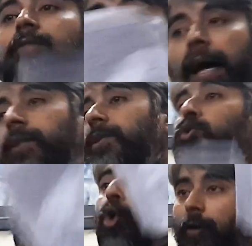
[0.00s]
and
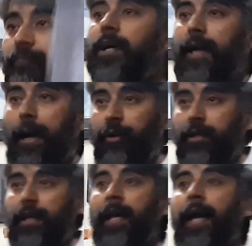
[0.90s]
fancies of the
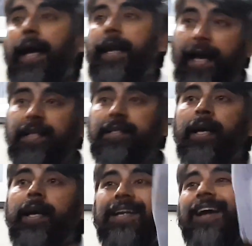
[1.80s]
capital, and
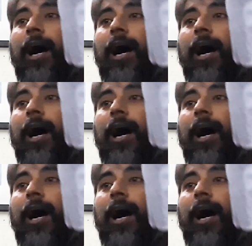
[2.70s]
hence it